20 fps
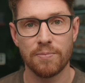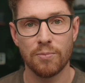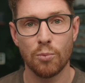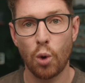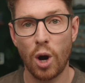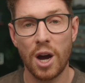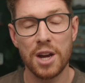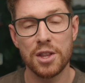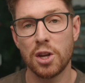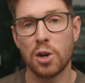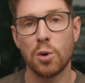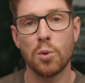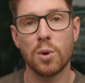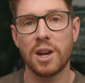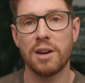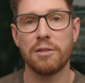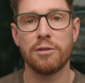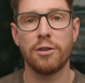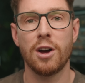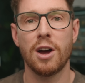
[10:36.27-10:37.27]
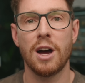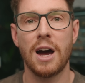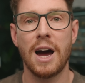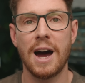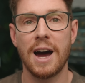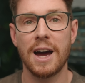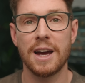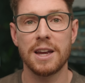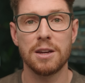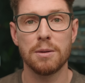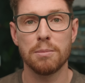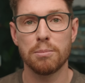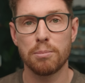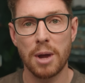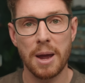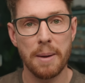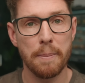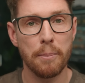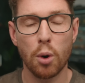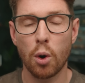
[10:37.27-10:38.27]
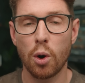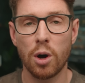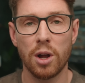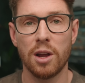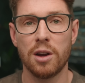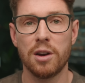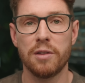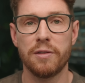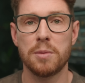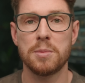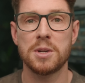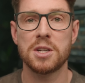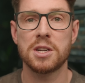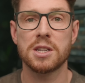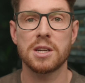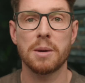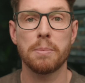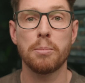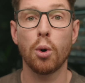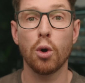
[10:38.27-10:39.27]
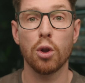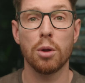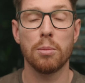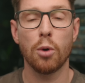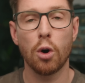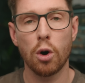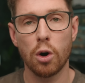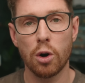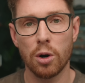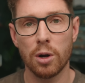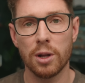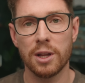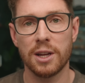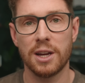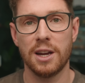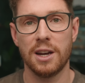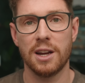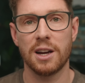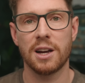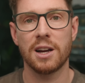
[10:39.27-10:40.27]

What I do whenever I import a load of images, I put them all in a